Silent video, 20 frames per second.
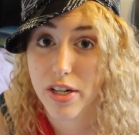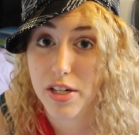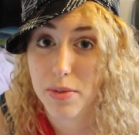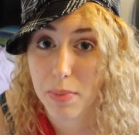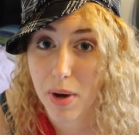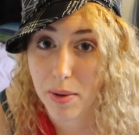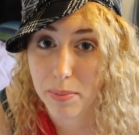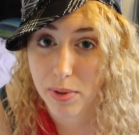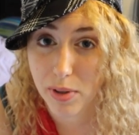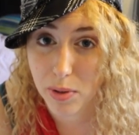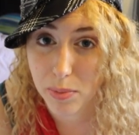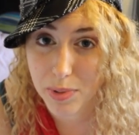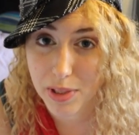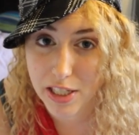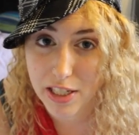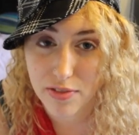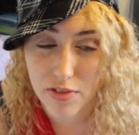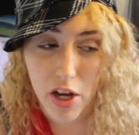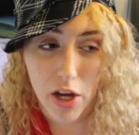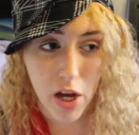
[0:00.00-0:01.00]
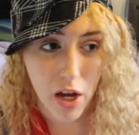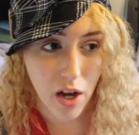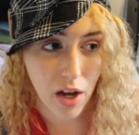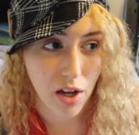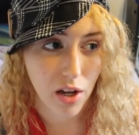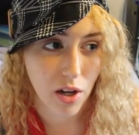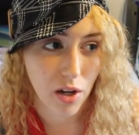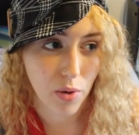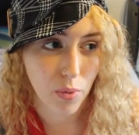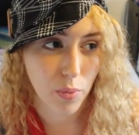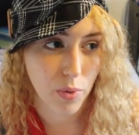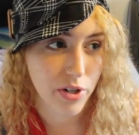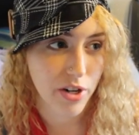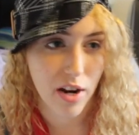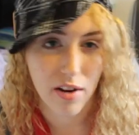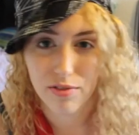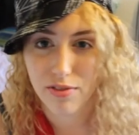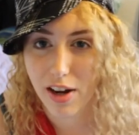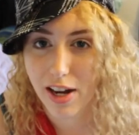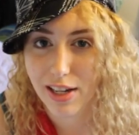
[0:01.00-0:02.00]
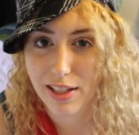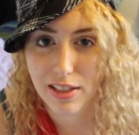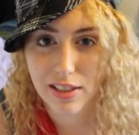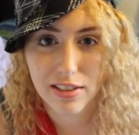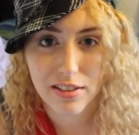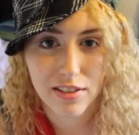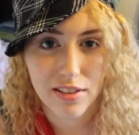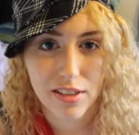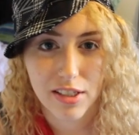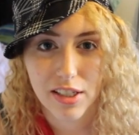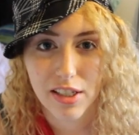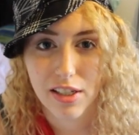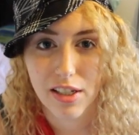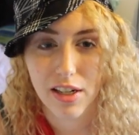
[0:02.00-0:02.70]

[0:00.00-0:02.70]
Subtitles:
to popular belief, we're not violent.